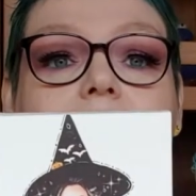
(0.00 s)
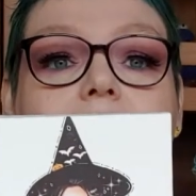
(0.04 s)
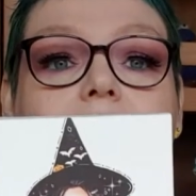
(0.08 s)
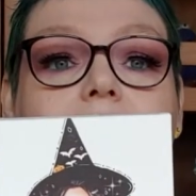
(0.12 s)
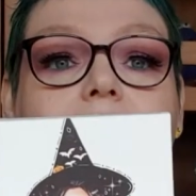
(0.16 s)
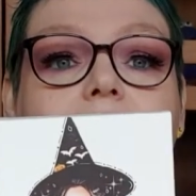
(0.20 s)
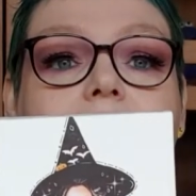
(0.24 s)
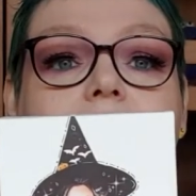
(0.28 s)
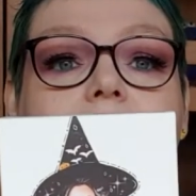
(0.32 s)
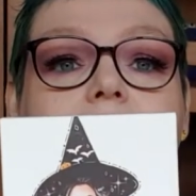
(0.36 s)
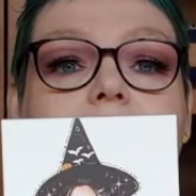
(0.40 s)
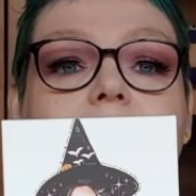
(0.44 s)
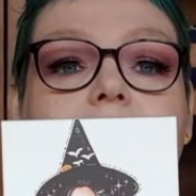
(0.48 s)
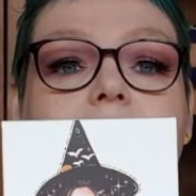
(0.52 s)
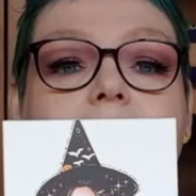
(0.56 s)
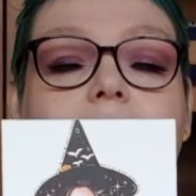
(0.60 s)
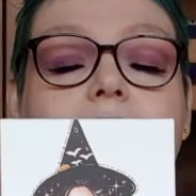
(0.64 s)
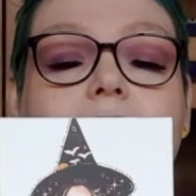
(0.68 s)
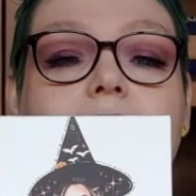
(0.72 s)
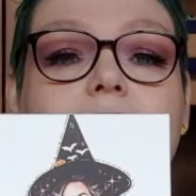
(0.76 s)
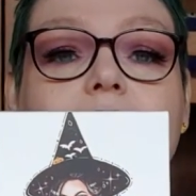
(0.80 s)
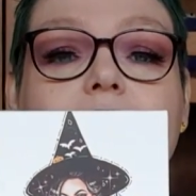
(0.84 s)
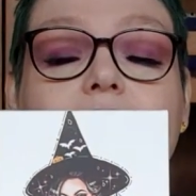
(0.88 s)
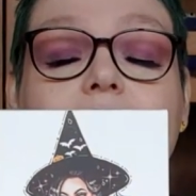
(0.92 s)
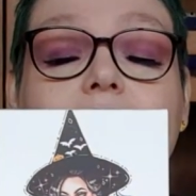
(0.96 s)

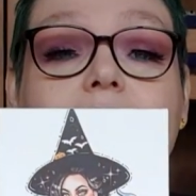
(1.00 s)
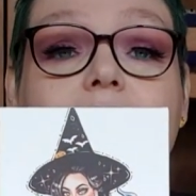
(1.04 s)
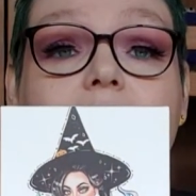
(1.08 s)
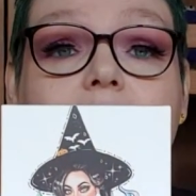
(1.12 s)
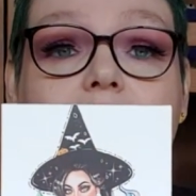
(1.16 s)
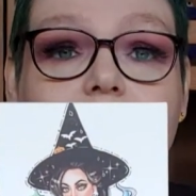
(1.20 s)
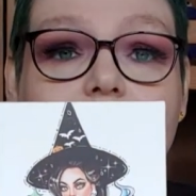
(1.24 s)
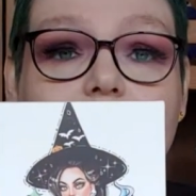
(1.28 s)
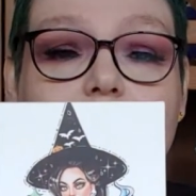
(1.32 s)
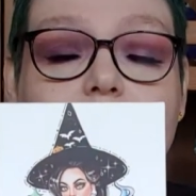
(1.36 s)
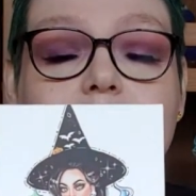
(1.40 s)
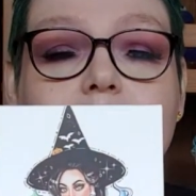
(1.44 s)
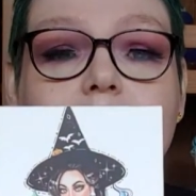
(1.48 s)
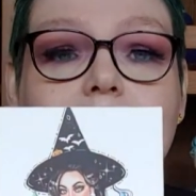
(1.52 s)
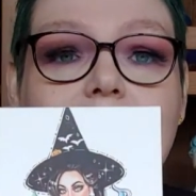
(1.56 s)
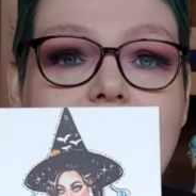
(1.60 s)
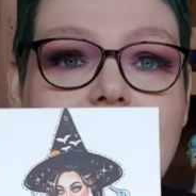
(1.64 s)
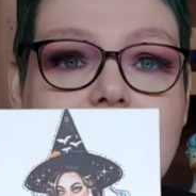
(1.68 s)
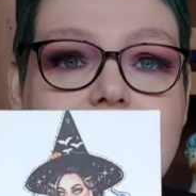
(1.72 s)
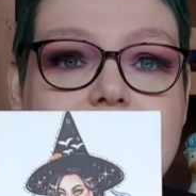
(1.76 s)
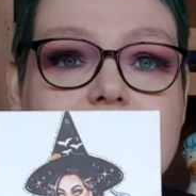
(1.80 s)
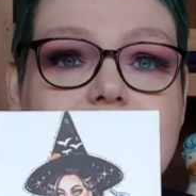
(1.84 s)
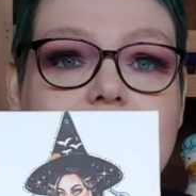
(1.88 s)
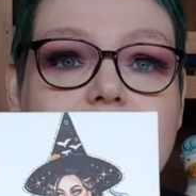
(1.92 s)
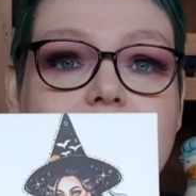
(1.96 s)
And they are an
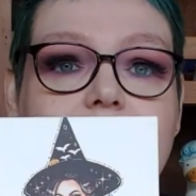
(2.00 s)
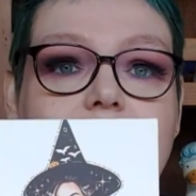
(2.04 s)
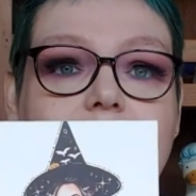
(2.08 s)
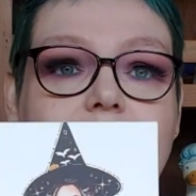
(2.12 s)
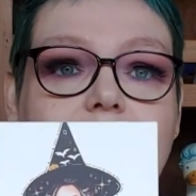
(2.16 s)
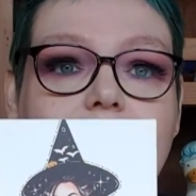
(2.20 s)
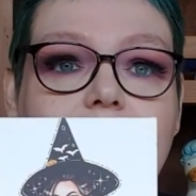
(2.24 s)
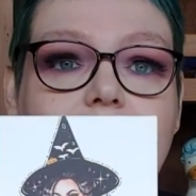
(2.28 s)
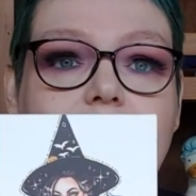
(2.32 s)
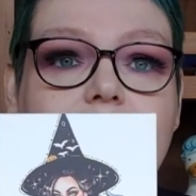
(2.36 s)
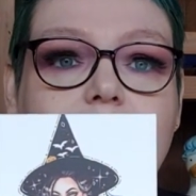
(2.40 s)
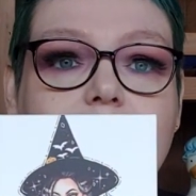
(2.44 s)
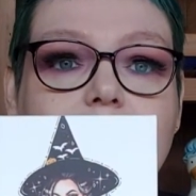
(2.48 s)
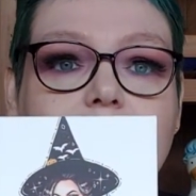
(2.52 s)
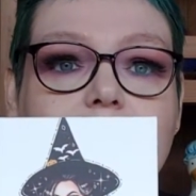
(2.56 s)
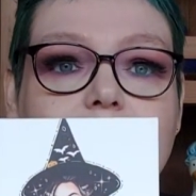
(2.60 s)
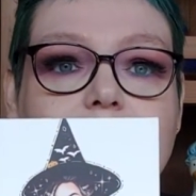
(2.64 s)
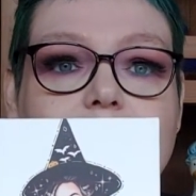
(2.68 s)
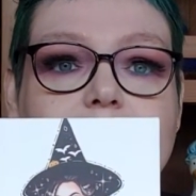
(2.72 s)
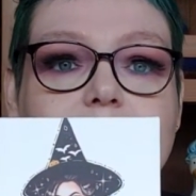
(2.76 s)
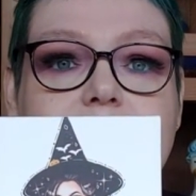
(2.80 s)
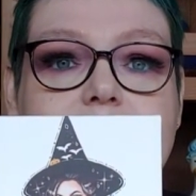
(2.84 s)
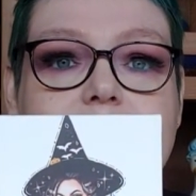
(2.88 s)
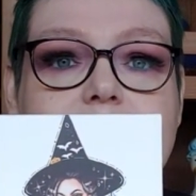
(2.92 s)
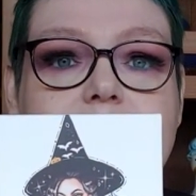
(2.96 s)
amazing
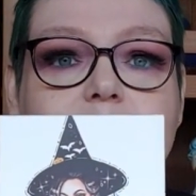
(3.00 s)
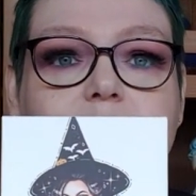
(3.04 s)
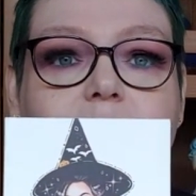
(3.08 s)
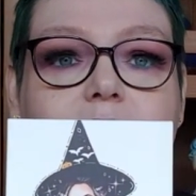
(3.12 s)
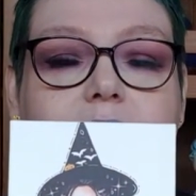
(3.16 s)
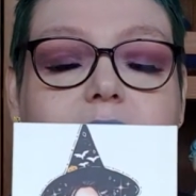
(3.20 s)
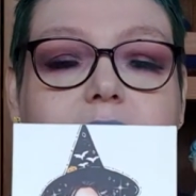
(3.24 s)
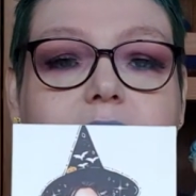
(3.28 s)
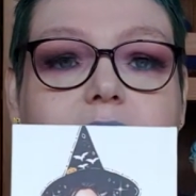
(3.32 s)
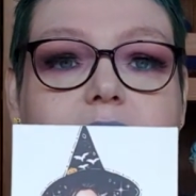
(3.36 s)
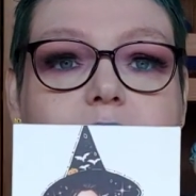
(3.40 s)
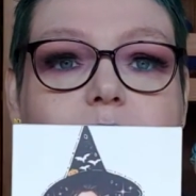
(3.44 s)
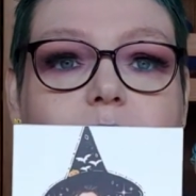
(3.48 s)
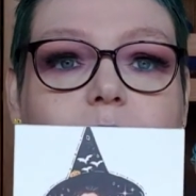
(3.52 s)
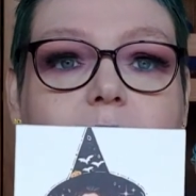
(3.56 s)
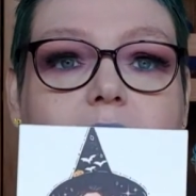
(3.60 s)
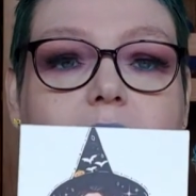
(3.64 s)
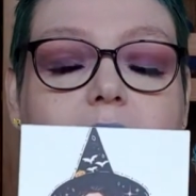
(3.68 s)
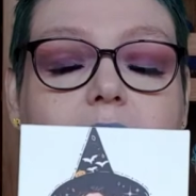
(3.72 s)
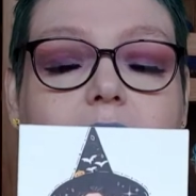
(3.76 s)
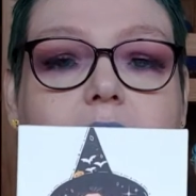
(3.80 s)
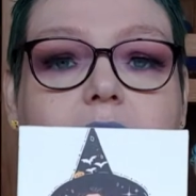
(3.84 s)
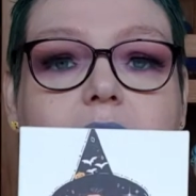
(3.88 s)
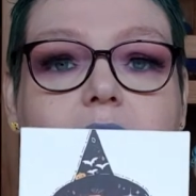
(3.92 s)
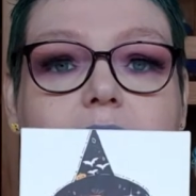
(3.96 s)
cosmetic brand as
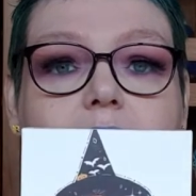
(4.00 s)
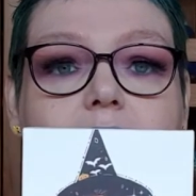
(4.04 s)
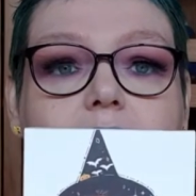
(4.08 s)
well.